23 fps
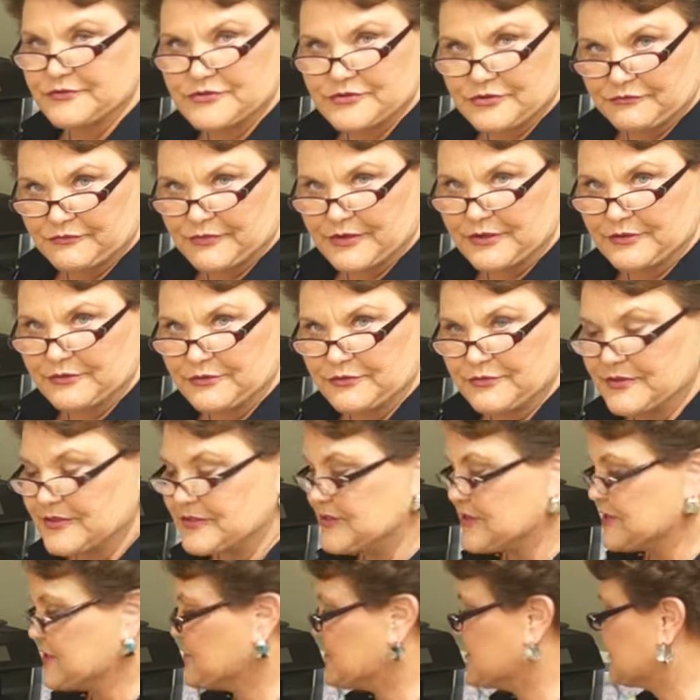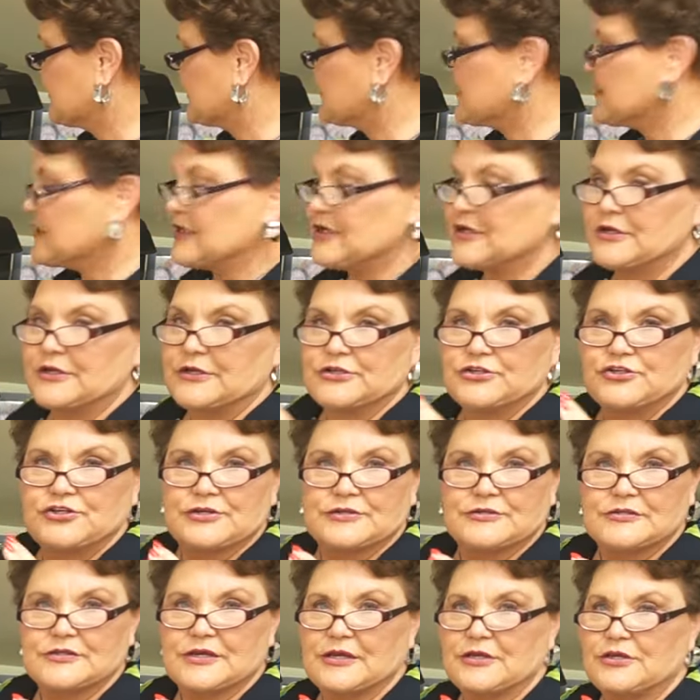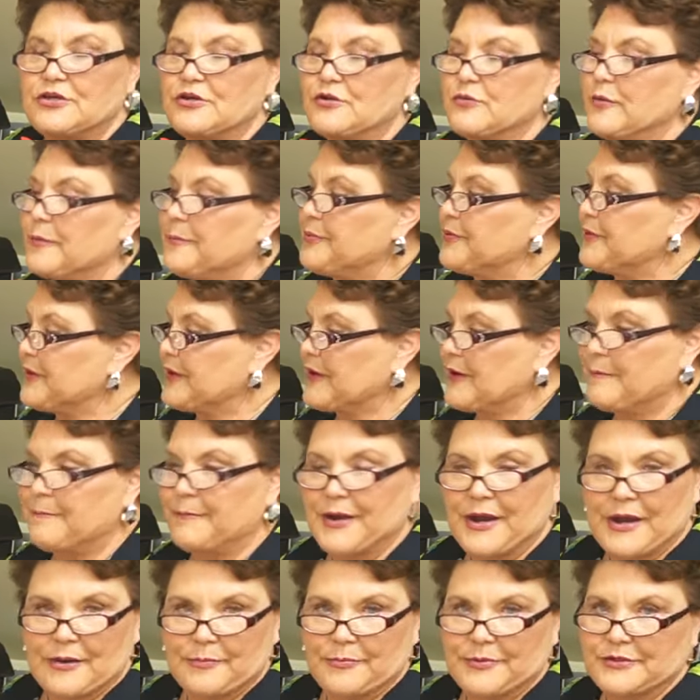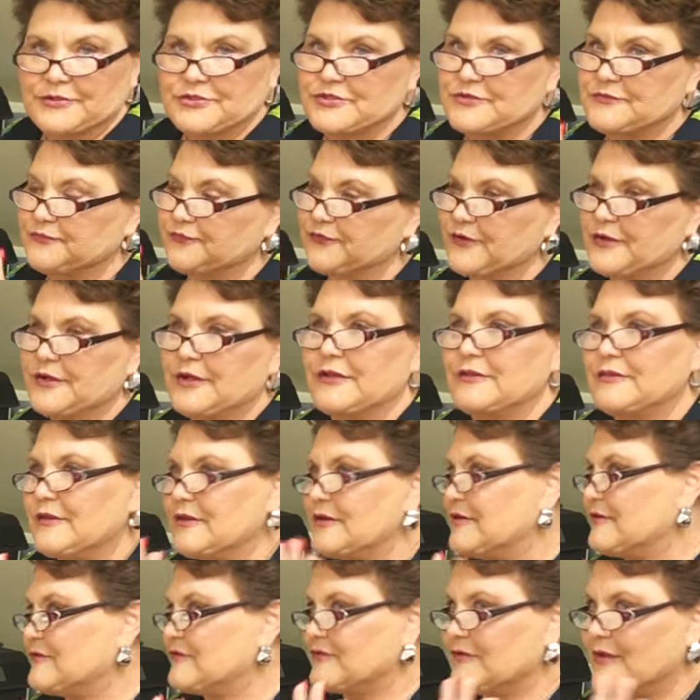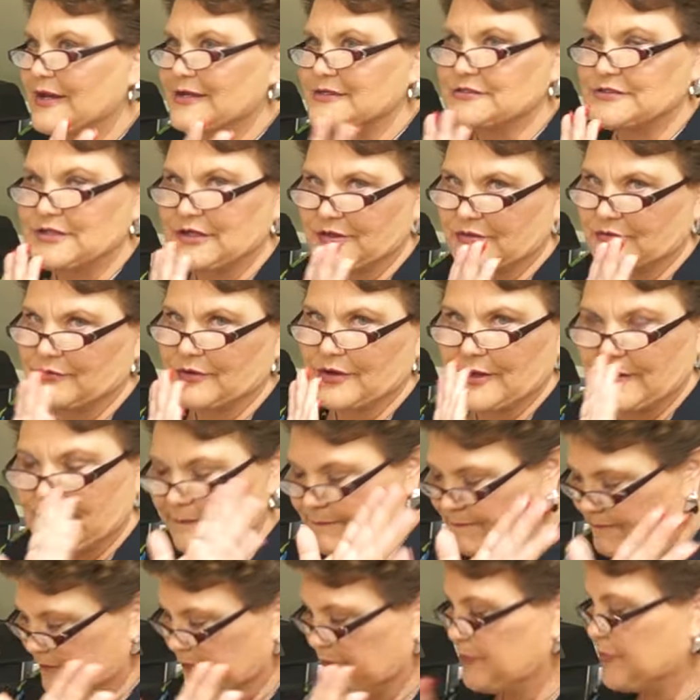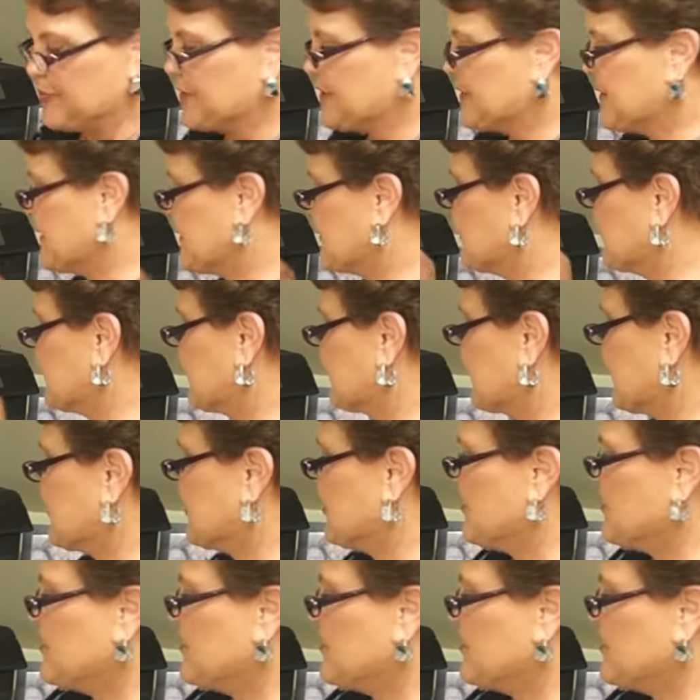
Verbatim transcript: so run it through the tensions. Just like you were putting a bobbin. Just forget that it's elastic thread. Put it in just like you